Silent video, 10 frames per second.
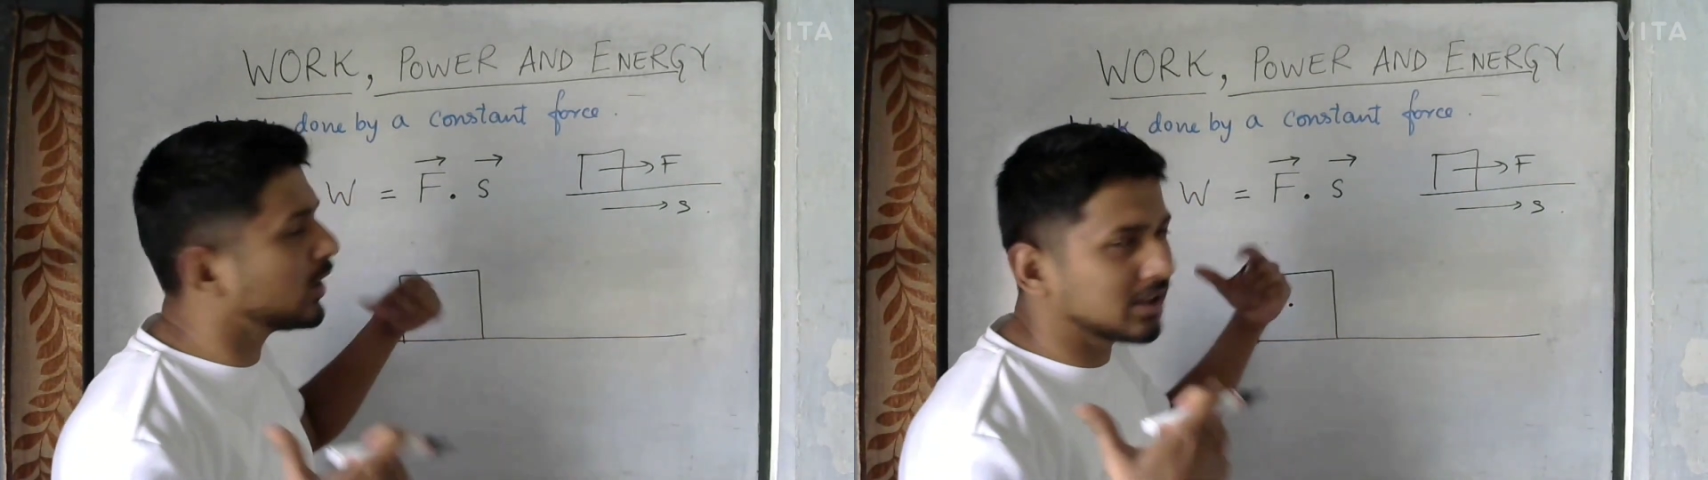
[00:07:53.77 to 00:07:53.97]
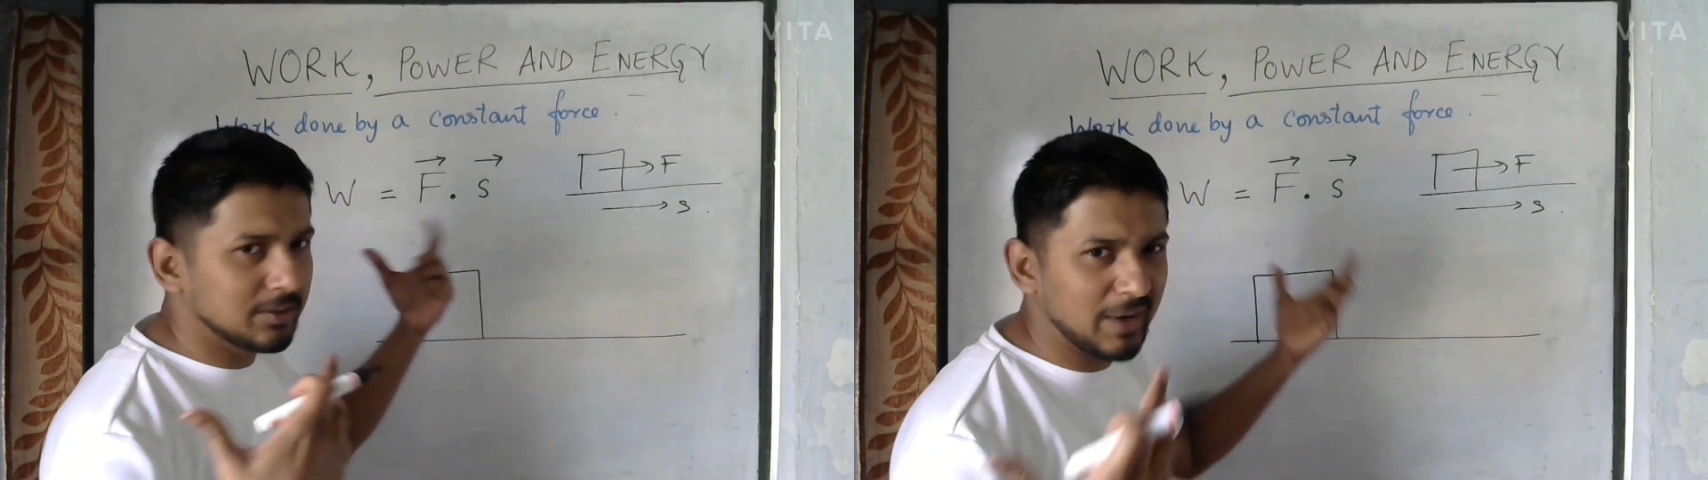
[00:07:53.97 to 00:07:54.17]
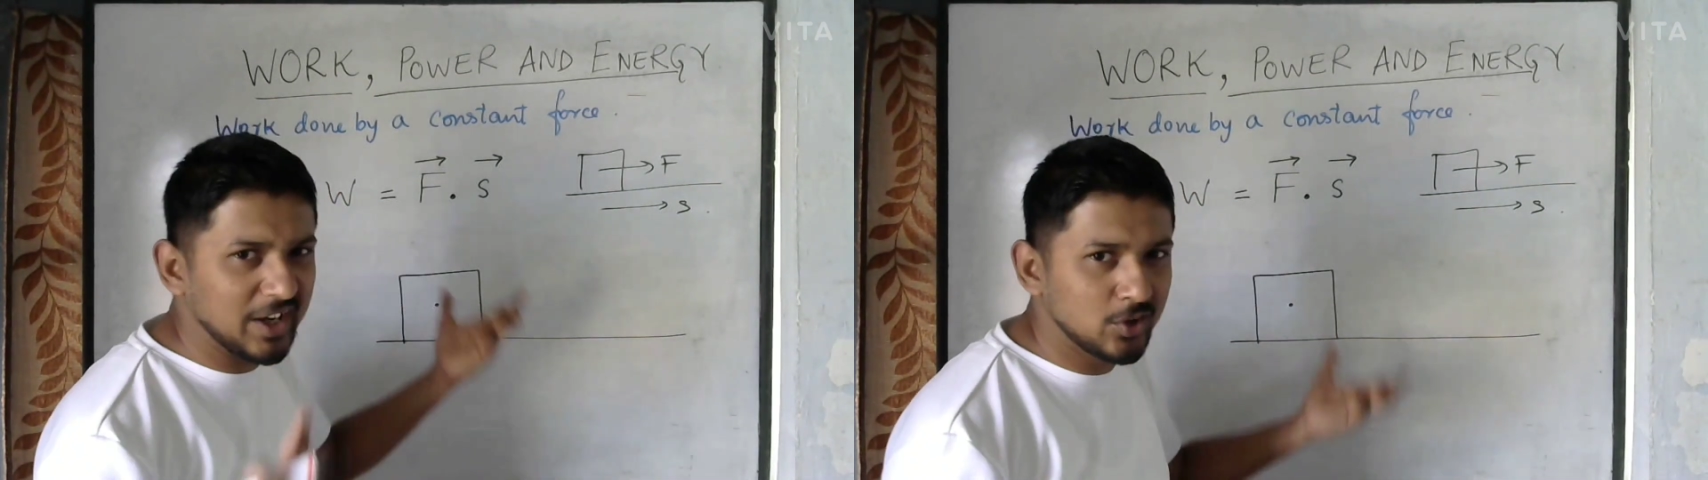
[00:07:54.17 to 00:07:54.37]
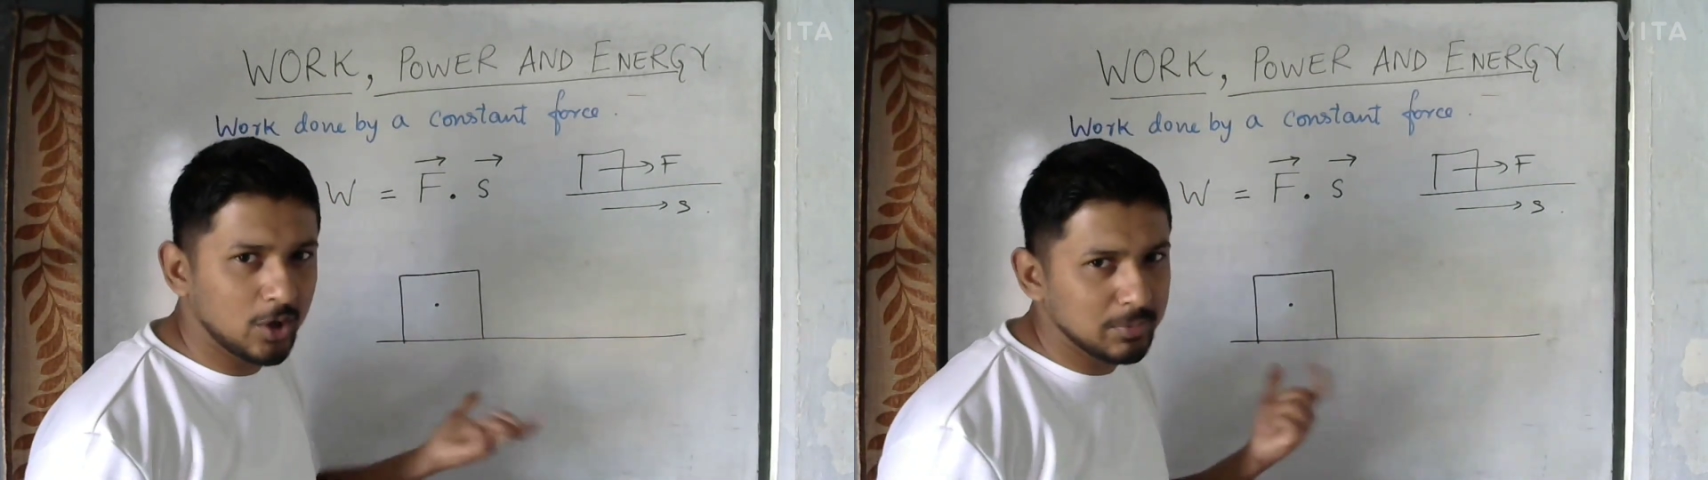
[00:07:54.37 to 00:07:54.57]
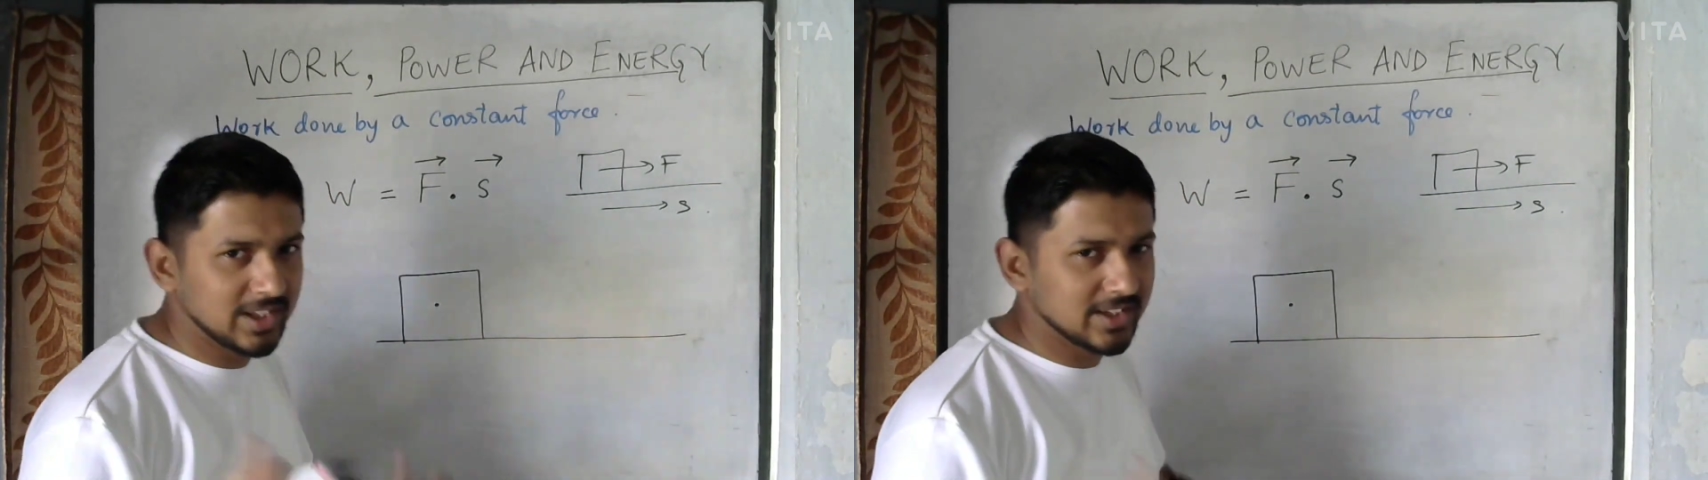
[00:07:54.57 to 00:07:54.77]
it might not be in
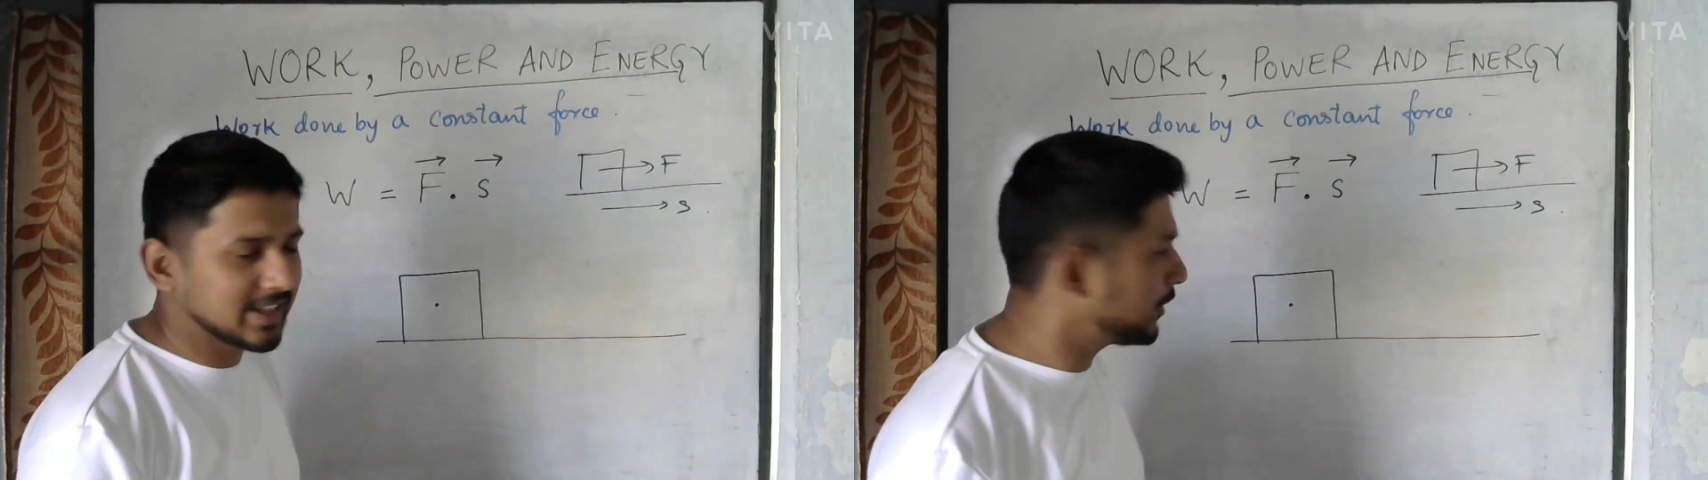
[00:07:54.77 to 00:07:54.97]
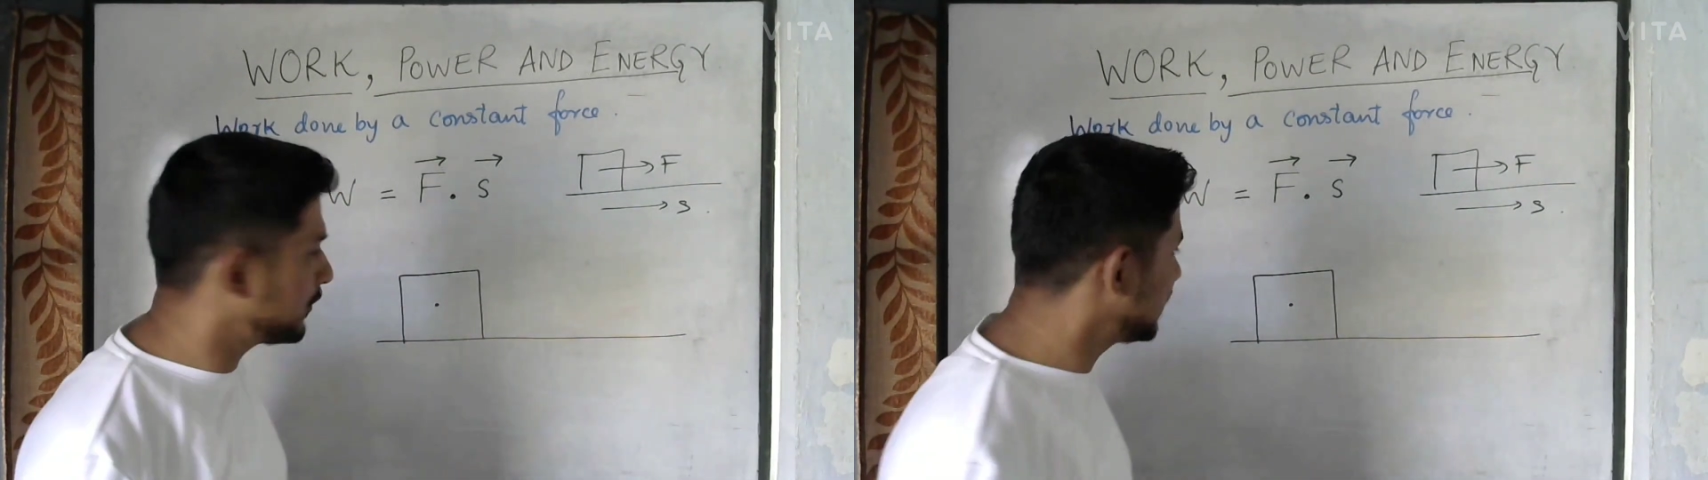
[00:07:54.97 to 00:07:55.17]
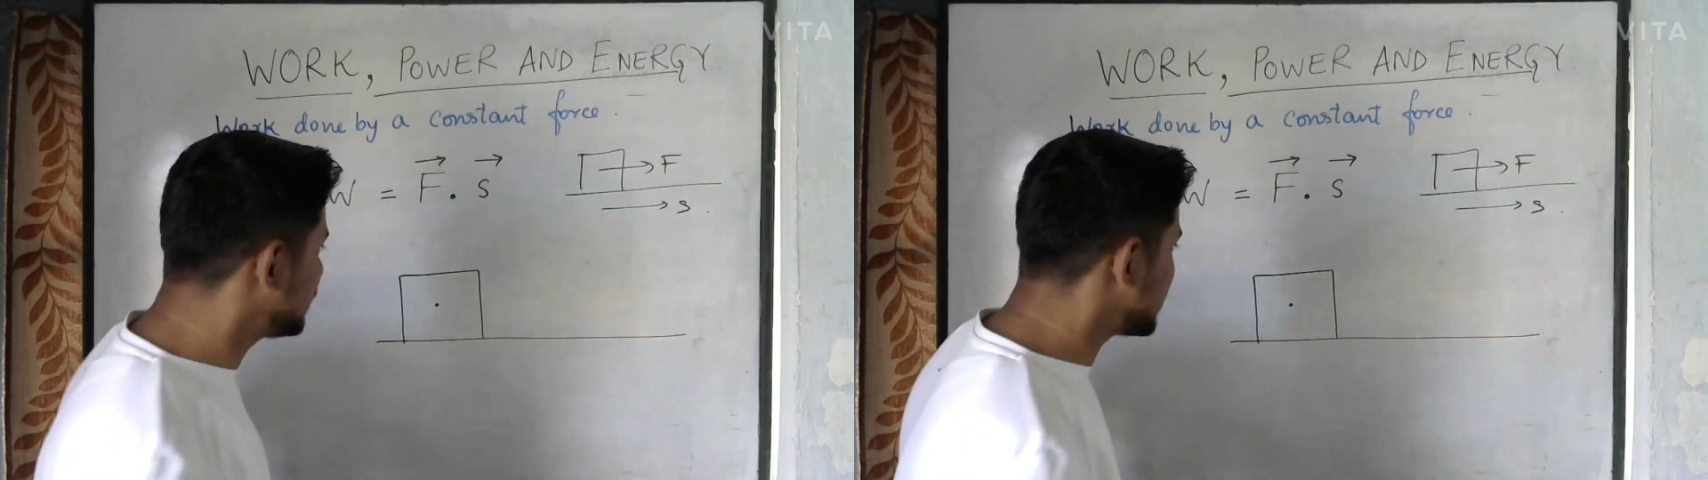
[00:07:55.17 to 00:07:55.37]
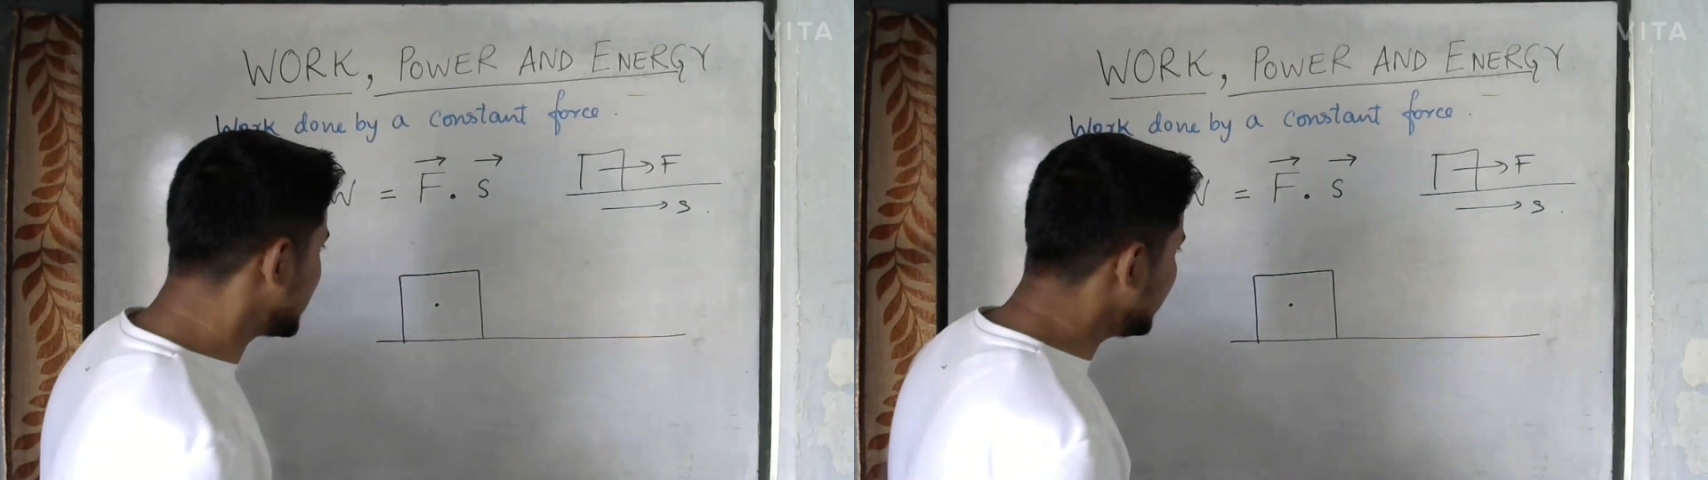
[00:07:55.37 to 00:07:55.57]
this kind of situation.